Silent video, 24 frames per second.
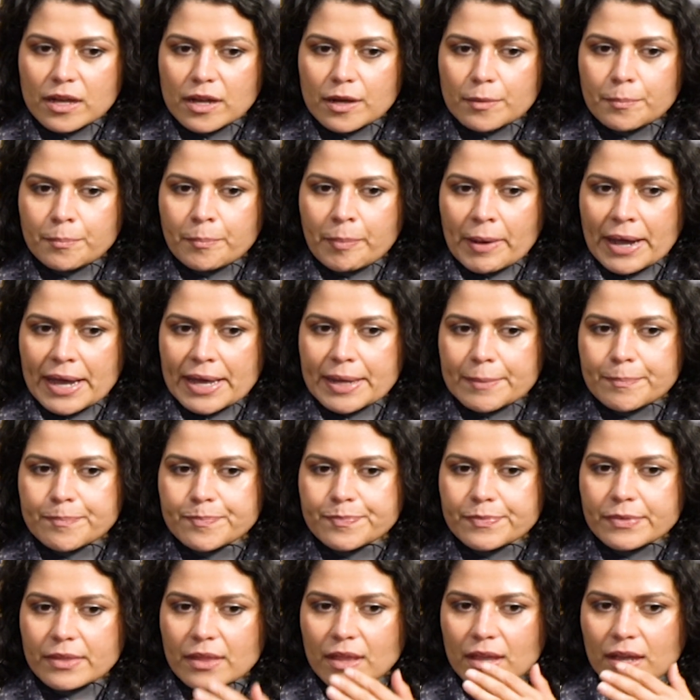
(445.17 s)
Me. But
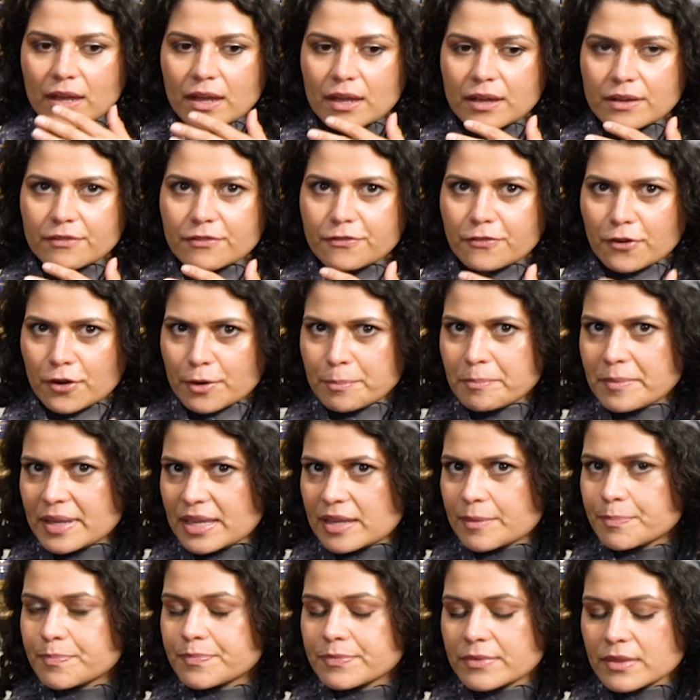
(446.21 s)
for
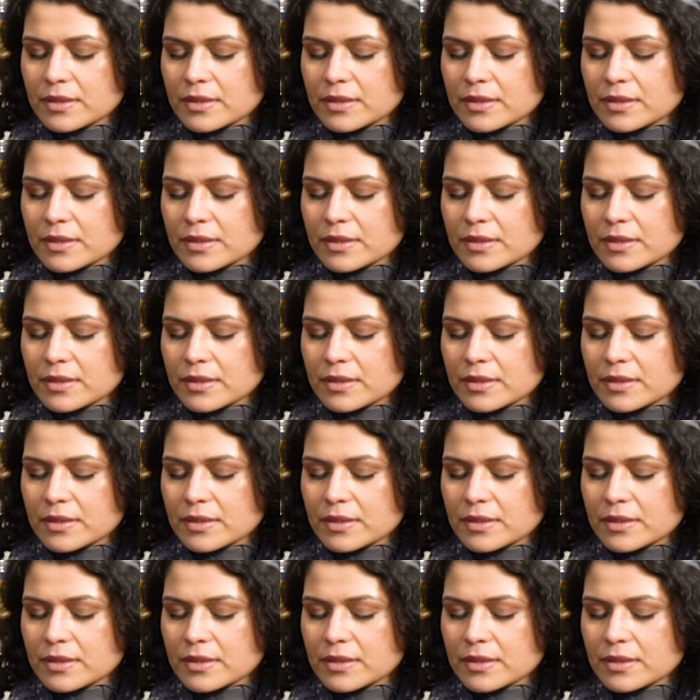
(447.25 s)
me,